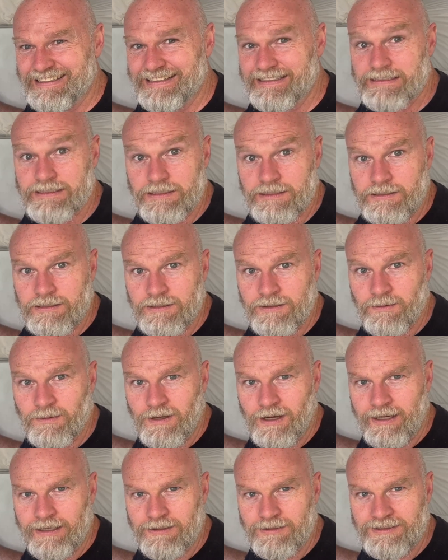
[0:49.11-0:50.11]
Let's continue.
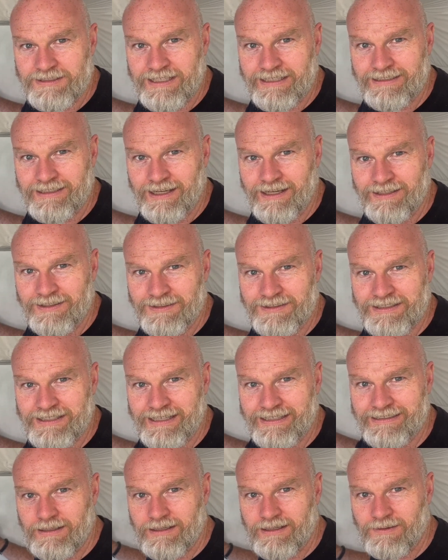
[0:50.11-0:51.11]
Eye
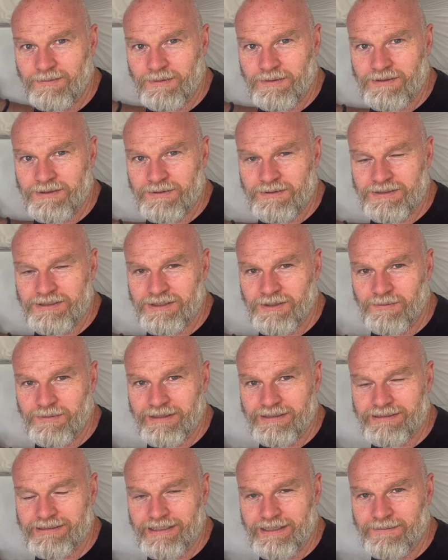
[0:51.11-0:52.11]
contact. We're doing so
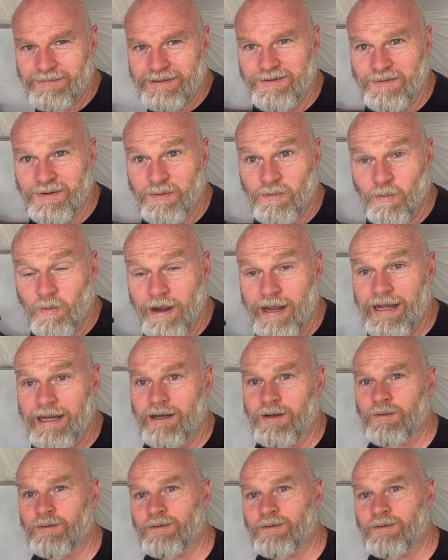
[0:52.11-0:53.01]
well, Simon. But wow,